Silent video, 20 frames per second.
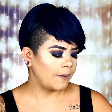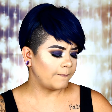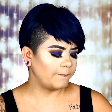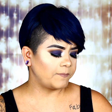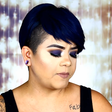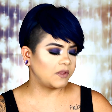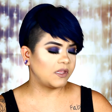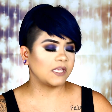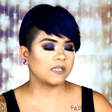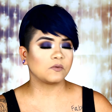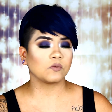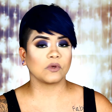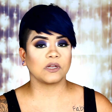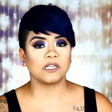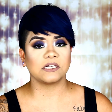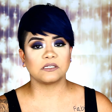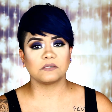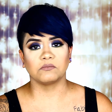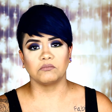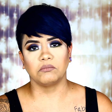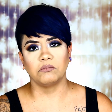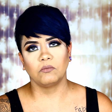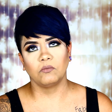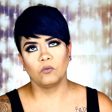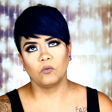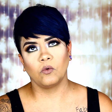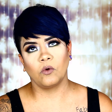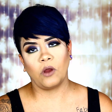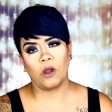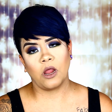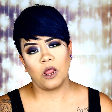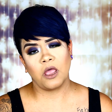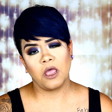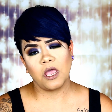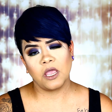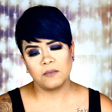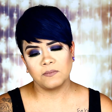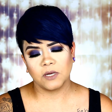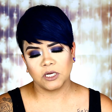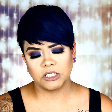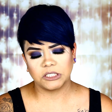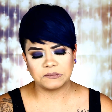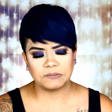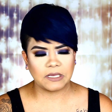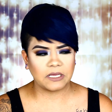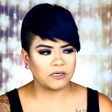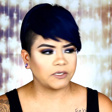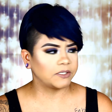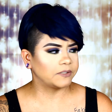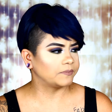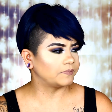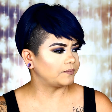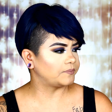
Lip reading: but this one is way much better.